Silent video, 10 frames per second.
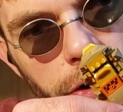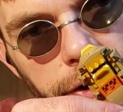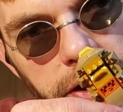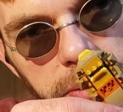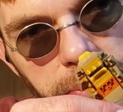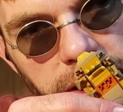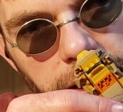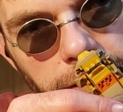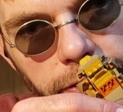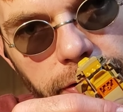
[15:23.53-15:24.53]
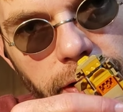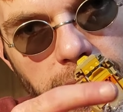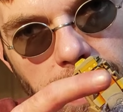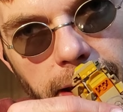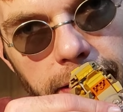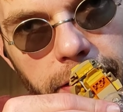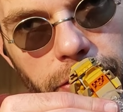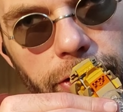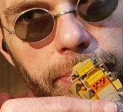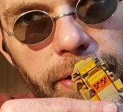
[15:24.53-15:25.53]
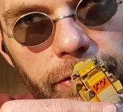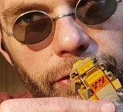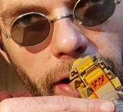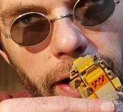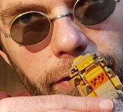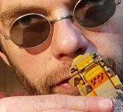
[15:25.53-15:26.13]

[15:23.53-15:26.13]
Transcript: clear bricks and a clear brick stand,